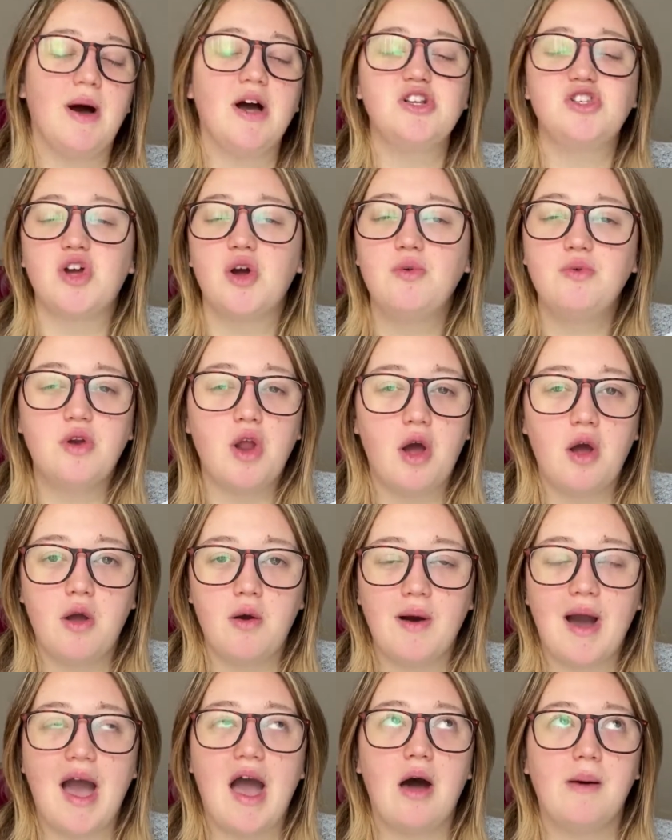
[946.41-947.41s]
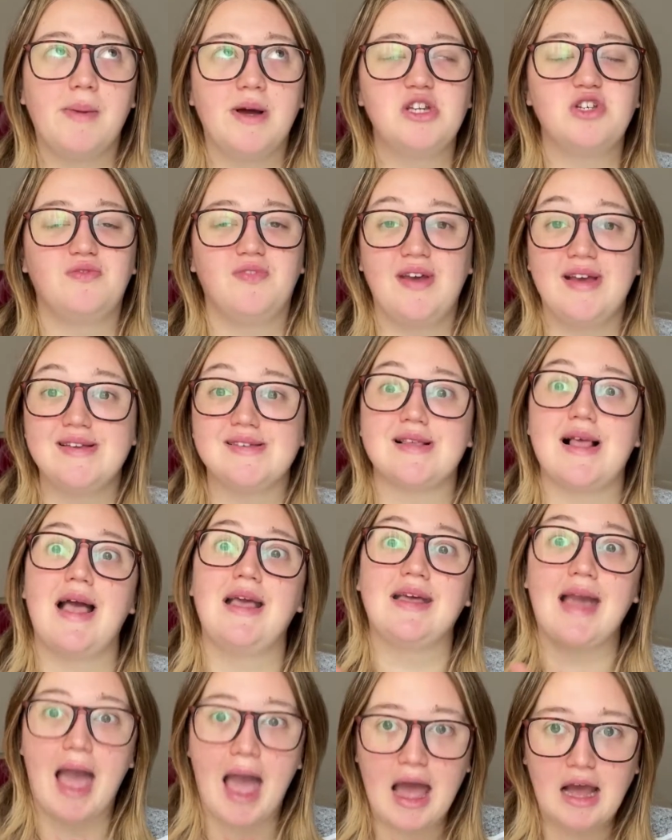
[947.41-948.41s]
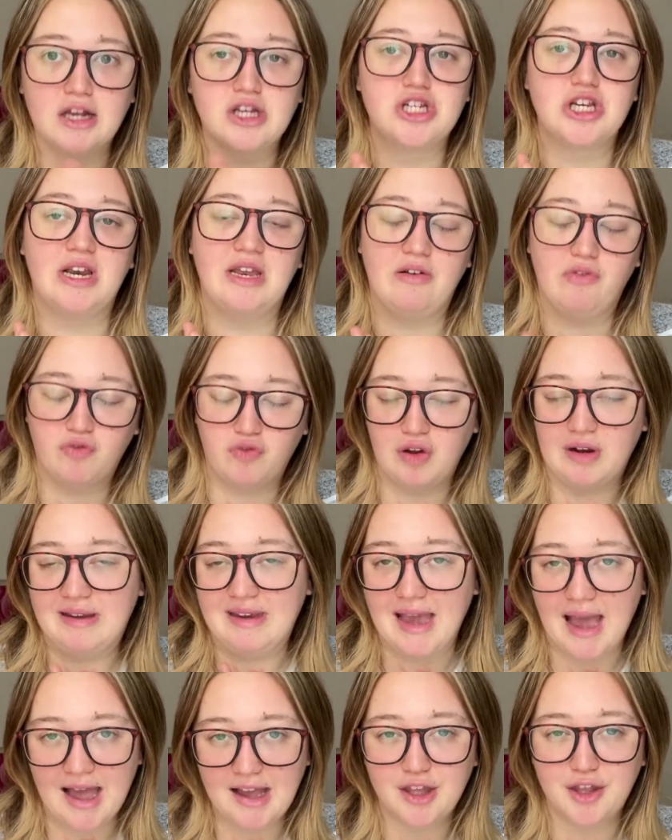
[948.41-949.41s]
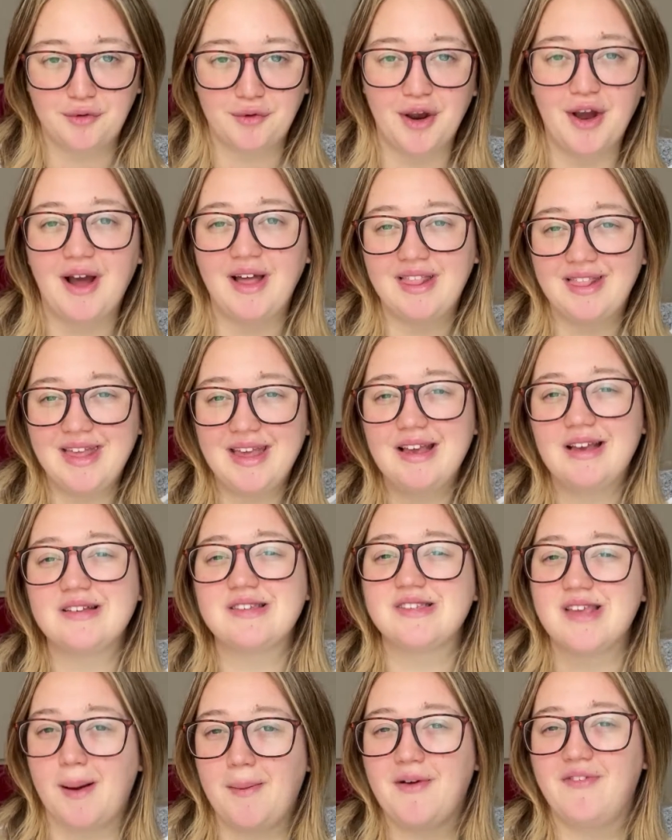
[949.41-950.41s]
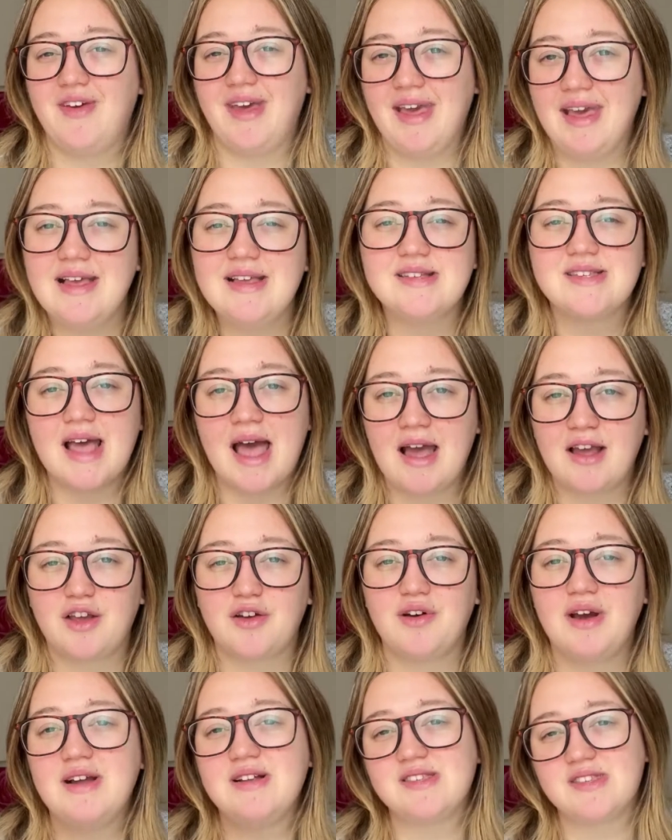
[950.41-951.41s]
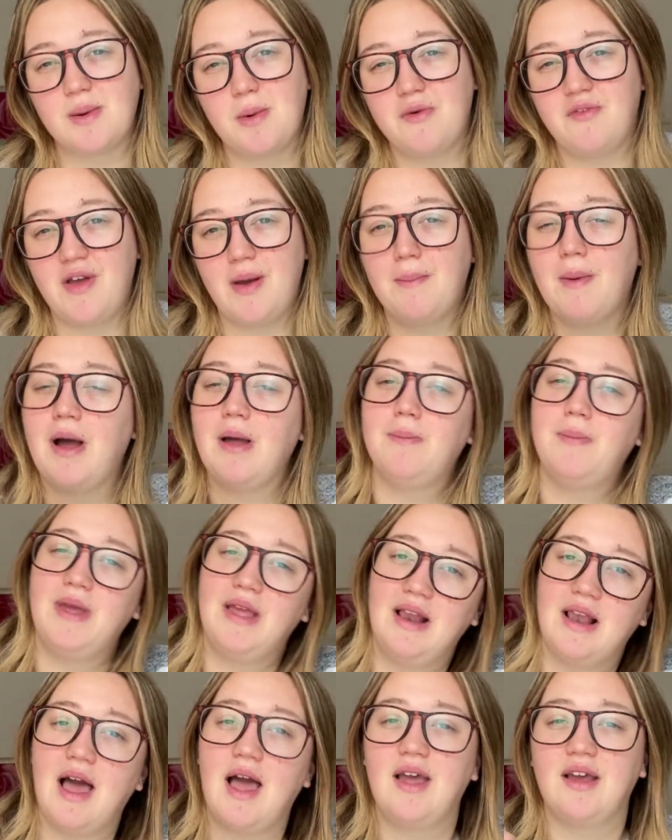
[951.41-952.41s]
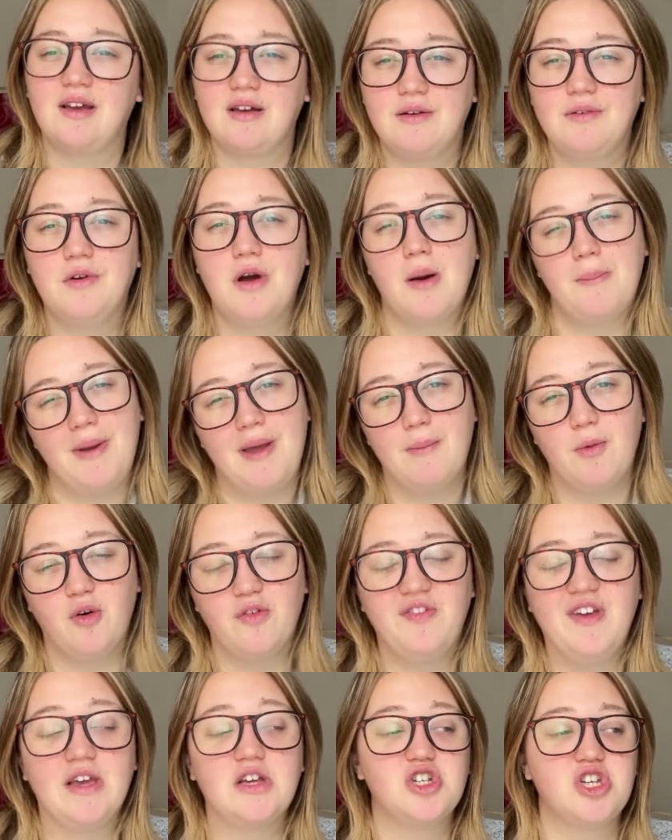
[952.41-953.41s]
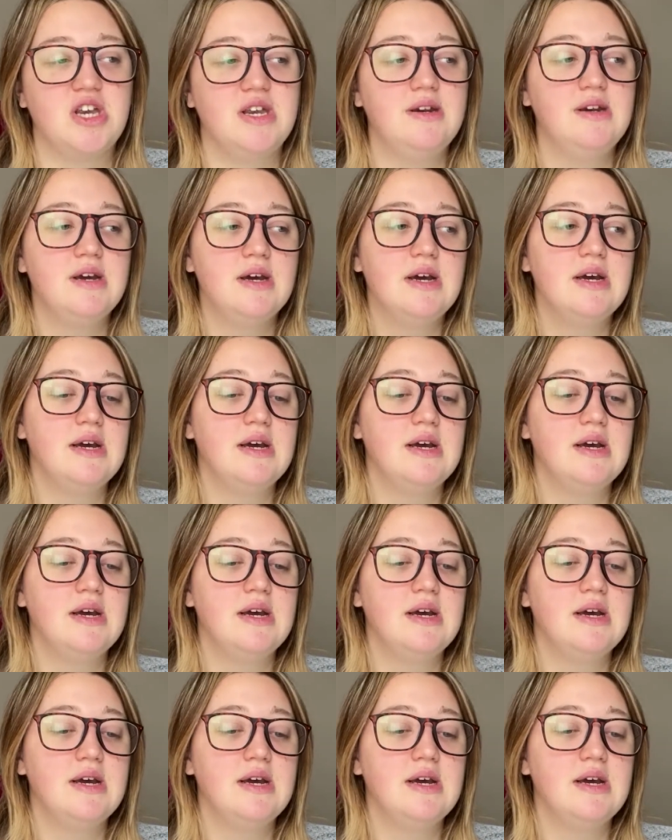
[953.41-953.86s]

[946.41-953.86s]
I don't know how much of it is like actually fully accurate. I think some of it is accurate, some of it might be like a bit more fiction.